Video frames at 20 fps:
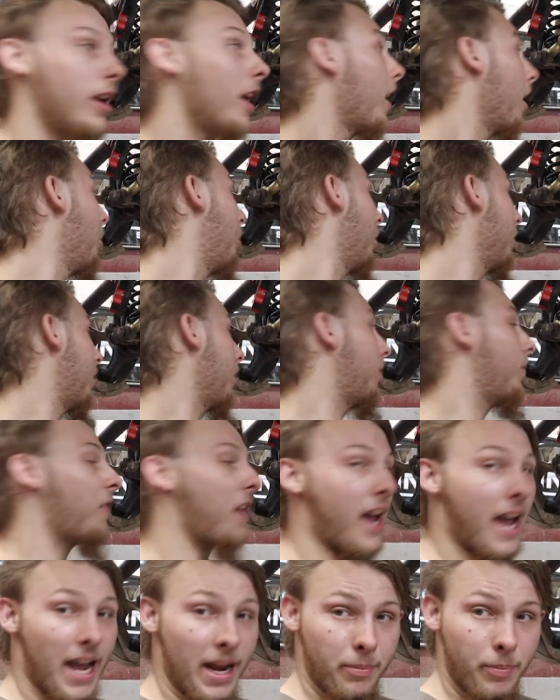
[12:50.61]
I can put the
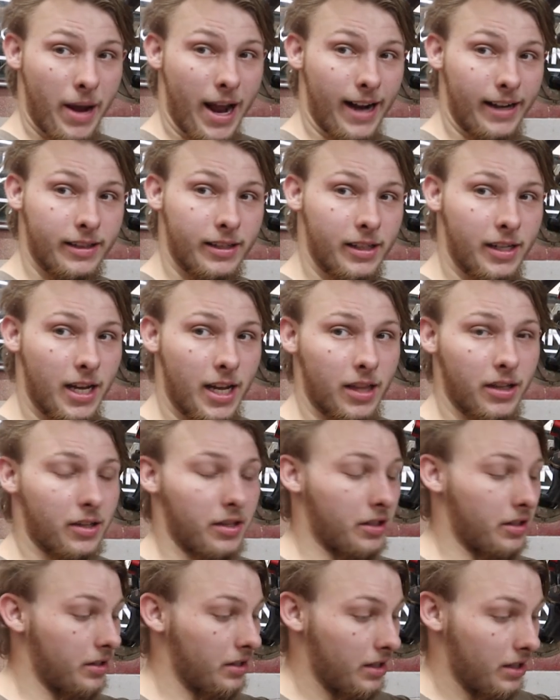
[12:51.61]
fad back
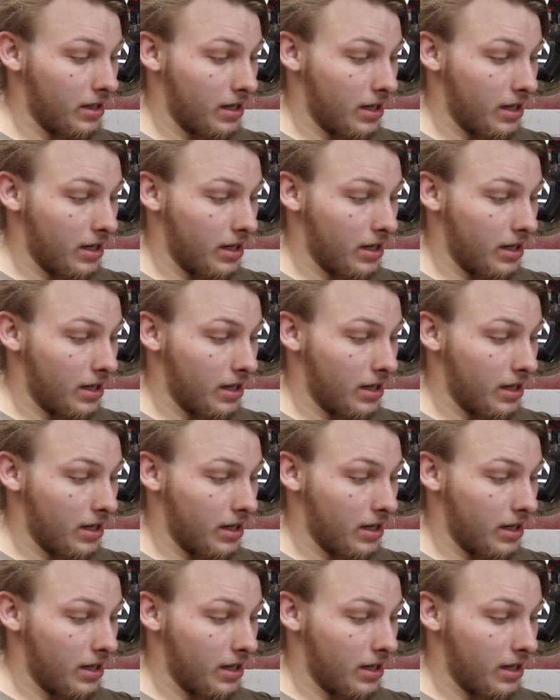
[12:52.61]
together.